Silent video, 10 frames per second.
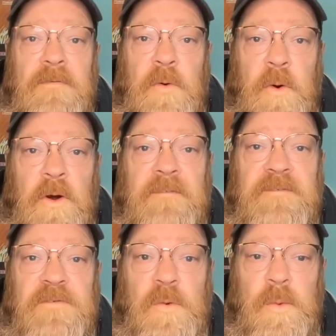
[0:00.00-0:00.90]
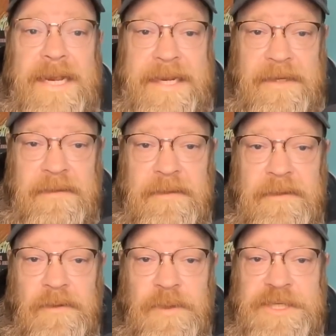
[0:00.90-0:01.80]
for free.
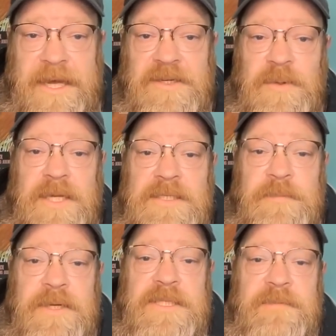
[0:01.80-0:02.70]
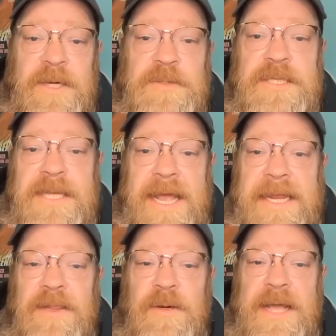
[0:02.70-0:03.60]
Reach out to Augusta Precious Metals
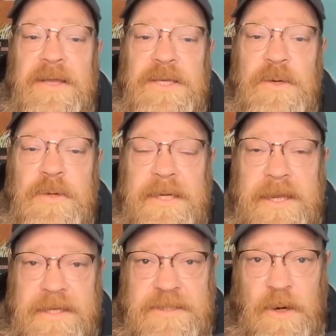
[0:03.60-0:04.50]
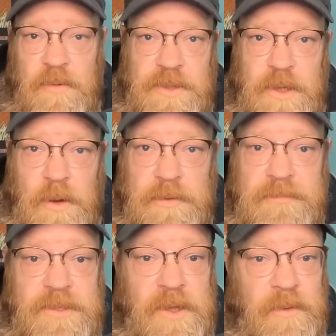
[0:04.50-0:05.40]
today and learn how you can get started with gold.
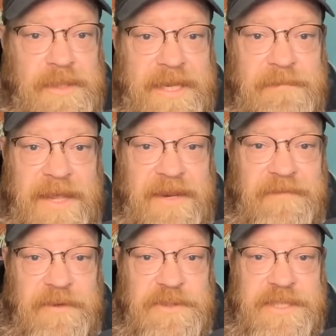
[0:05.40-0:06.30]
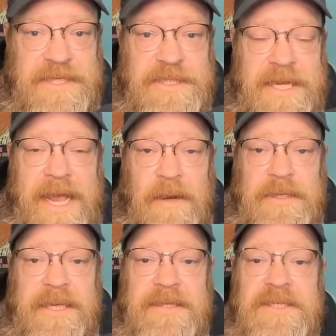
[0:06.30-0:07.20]
Don't let bank failures get you
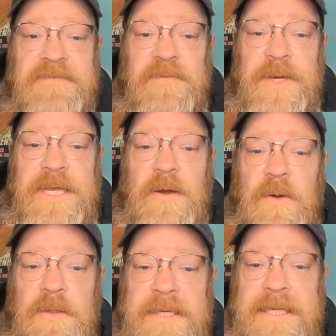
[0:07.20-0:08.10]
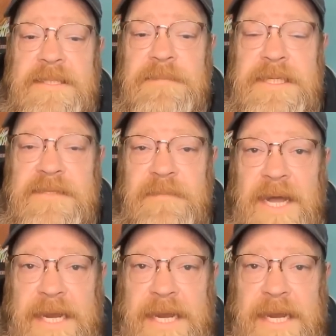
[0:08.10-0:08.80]
down. Get this free gold and get some peace of